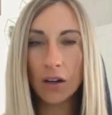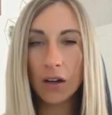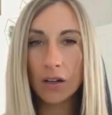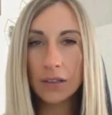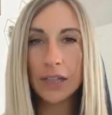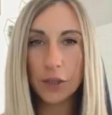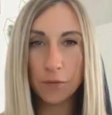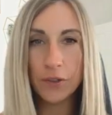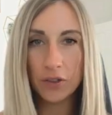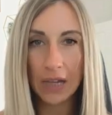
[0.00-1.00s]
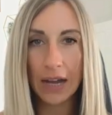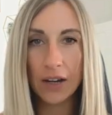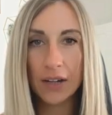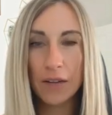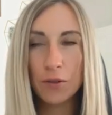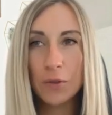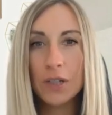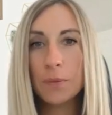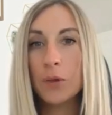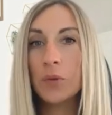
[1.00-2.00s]
hard like you feel tired
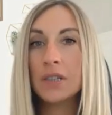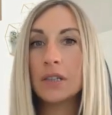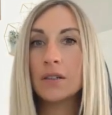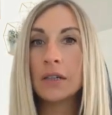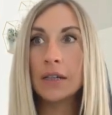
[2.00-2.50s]
afterwards but it wasn't